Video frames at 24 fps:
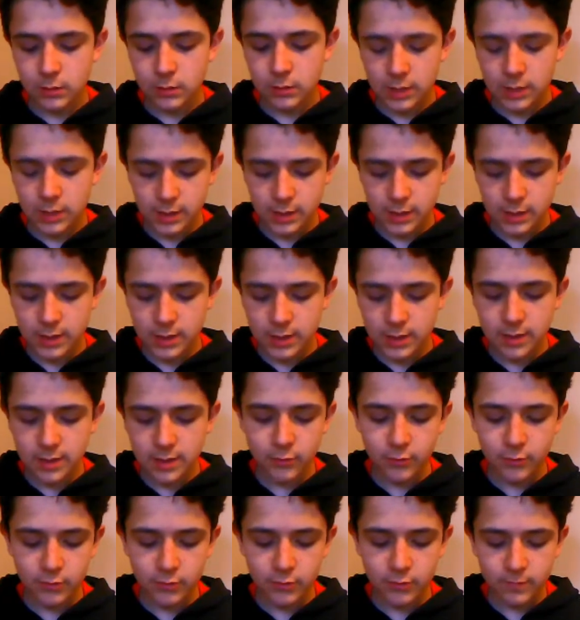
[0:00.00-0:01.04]
And another
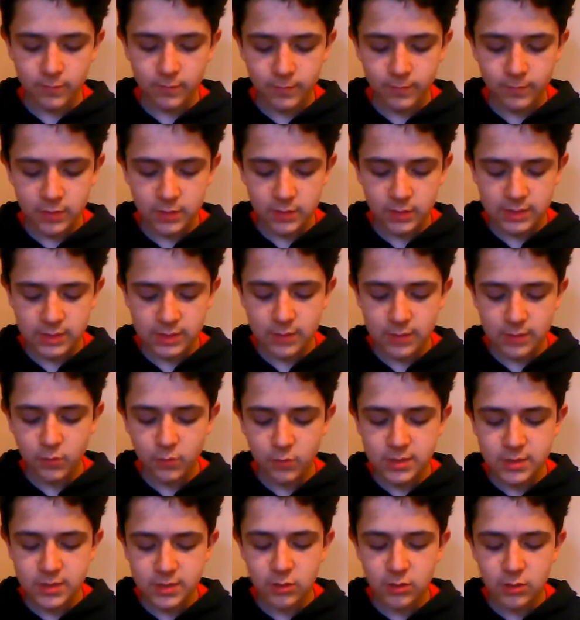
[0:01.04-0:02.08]
example of
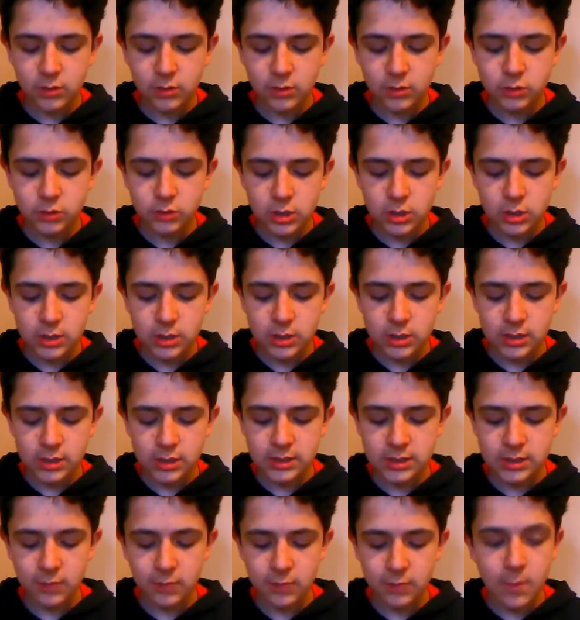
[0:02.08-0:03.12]
materials is like
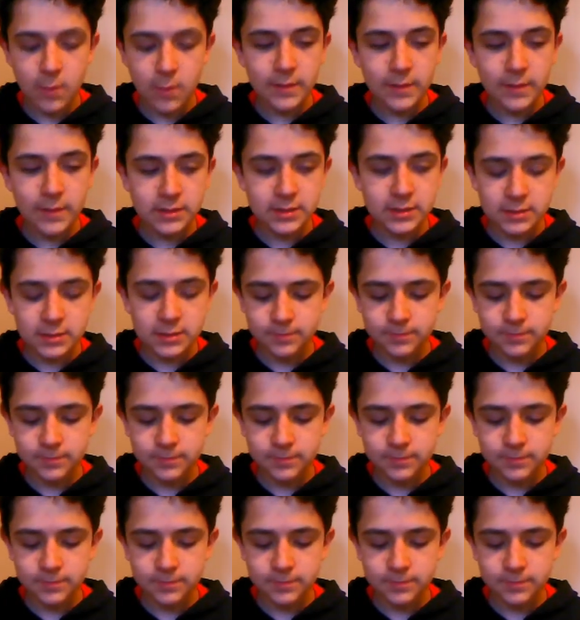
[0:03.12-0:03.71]
weapons.